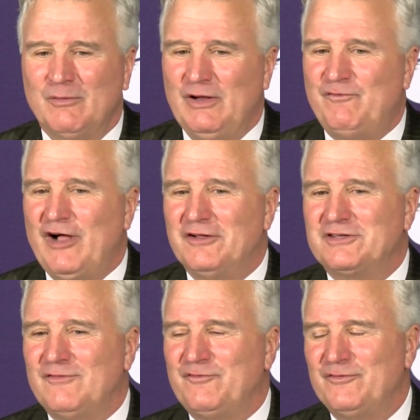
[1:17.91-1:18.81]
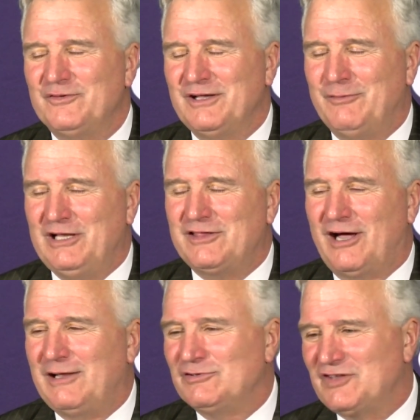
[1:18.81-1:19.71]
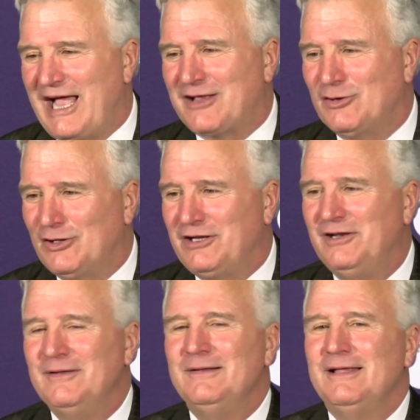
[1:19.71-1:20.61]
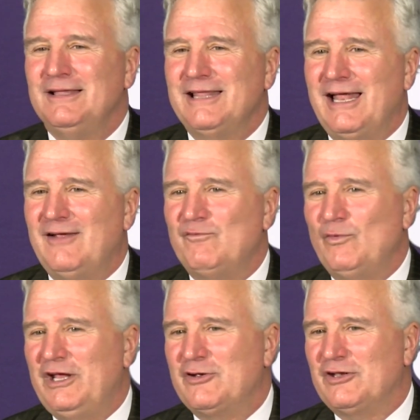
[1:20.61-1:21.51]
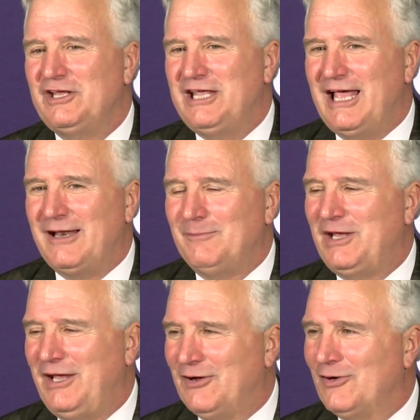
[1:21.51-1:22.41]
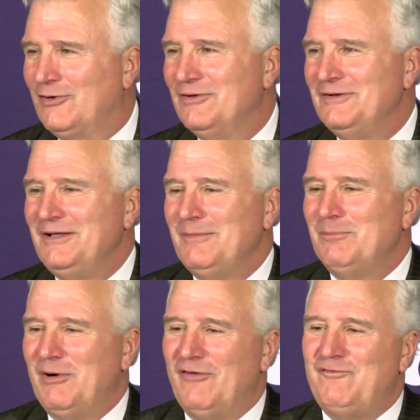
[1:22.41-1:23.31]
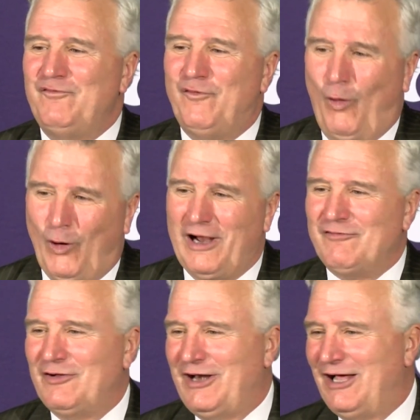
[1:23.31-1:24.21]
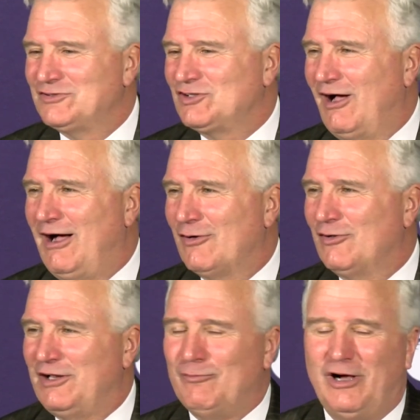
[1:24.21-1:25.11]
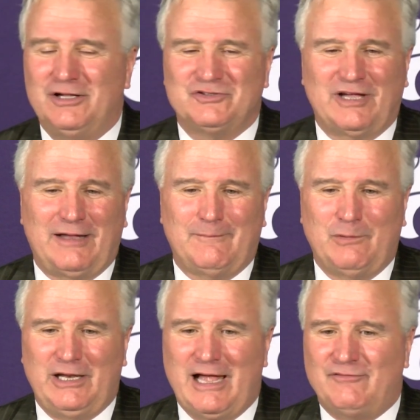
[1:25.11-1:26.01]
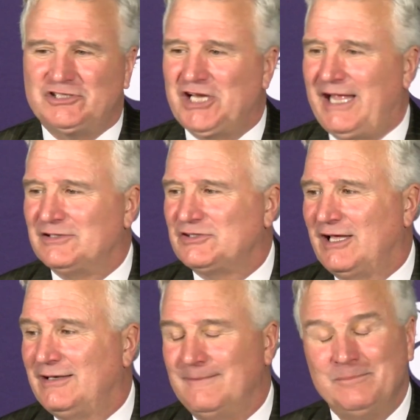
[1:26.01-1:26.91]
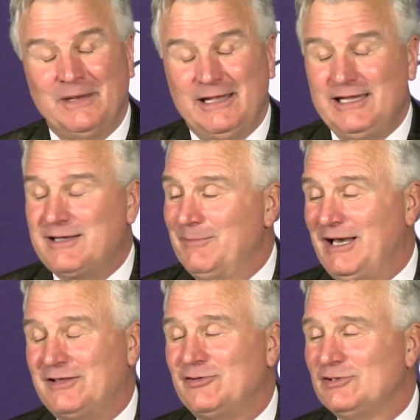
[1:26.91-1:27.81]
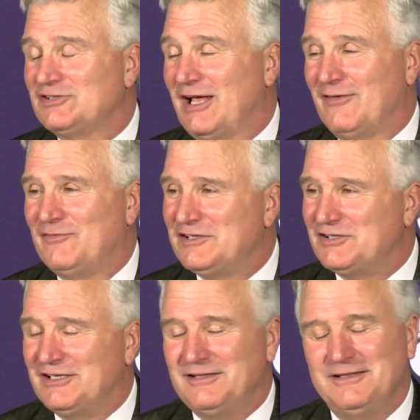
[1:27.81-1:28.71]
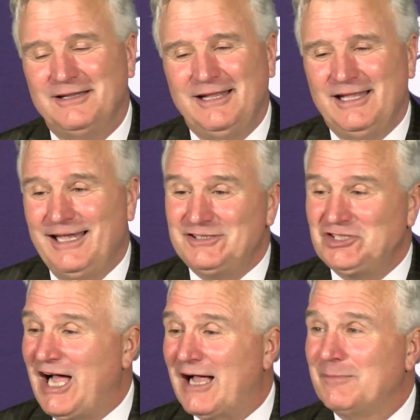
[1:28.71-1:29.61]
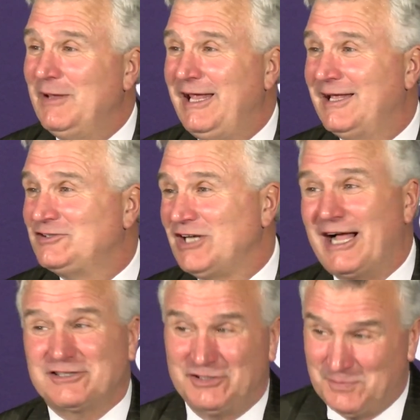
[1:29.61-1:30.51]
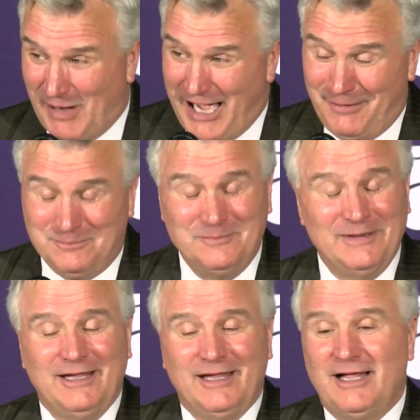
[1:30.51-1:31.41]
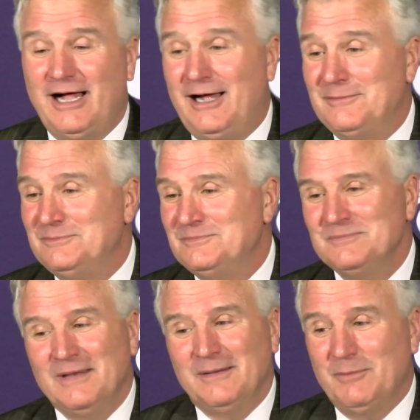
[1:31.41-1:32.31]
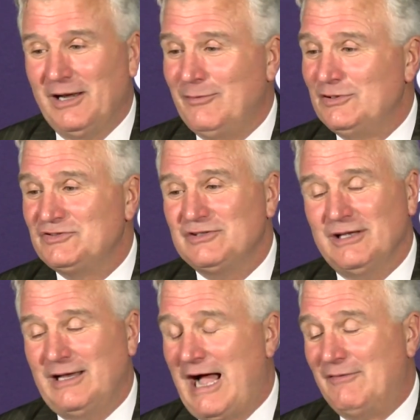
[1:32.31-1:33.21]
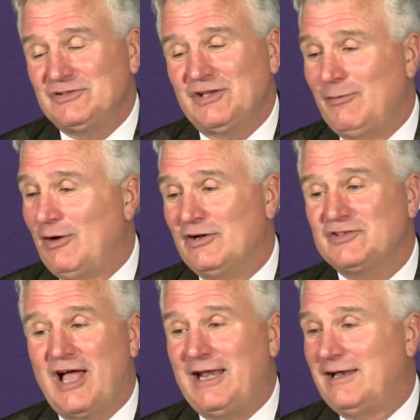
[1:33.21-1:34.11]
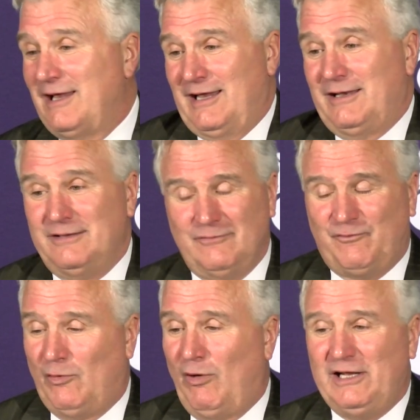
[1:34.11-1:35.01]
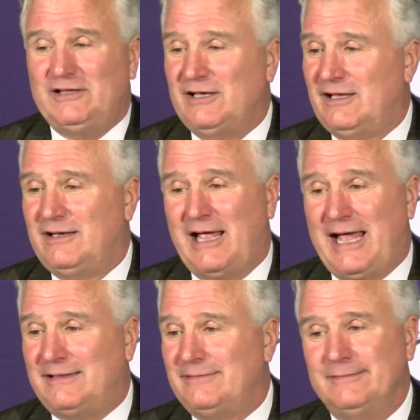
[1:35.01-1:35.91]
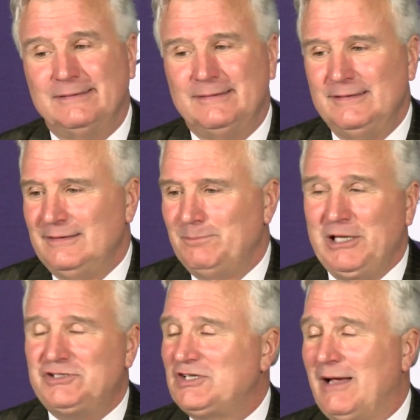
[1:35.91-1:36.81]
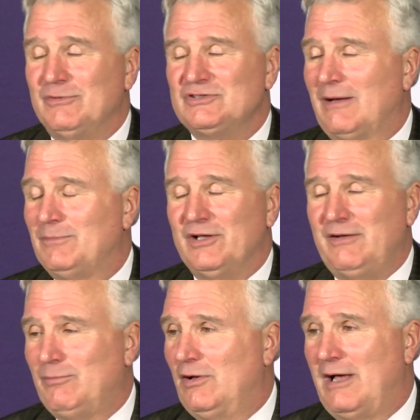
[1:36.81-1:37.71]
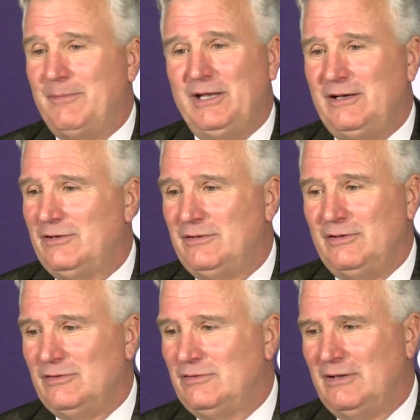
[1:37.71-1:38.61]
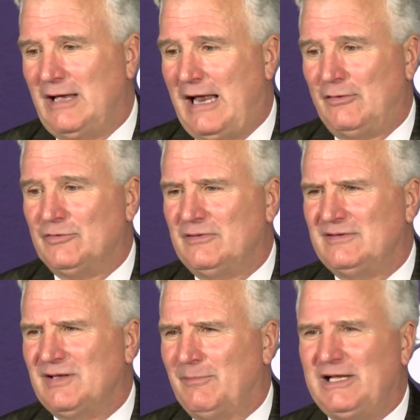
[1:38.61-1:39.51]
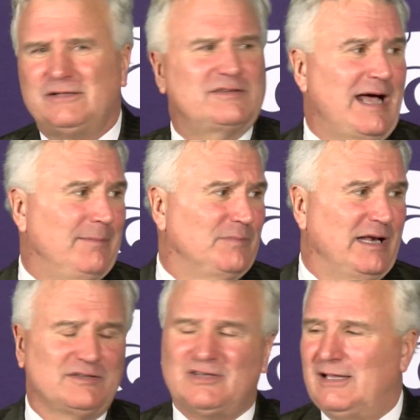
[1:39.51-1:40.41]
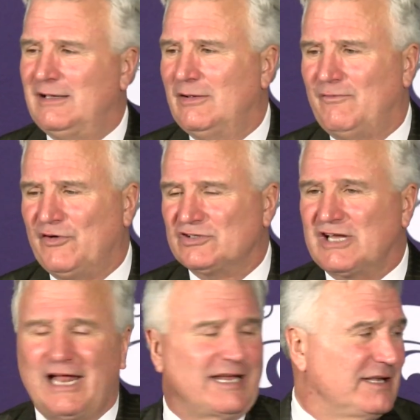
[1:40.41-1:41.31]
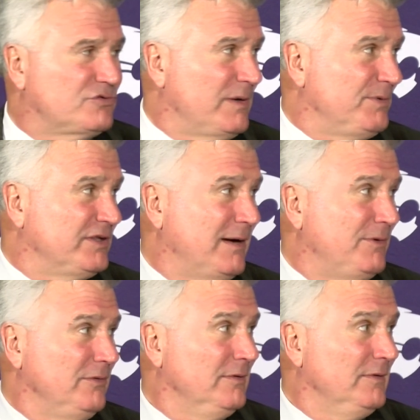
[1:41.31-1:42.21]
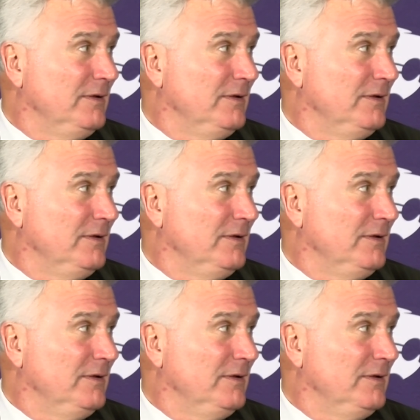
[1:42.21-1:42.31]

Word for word: we felt if we thought he was that good, that if we could get him here before everyone else saw how good he was, that we have a chance. And he committed to us on a visit. It shocked me. It shocked his mom. Um, but it was obviously we were excited. And then for what he did at Peach Jam was unbelievable. I mean, you, you, I don't. Somebody, Tom might have said, eh, first guy to get a triple double.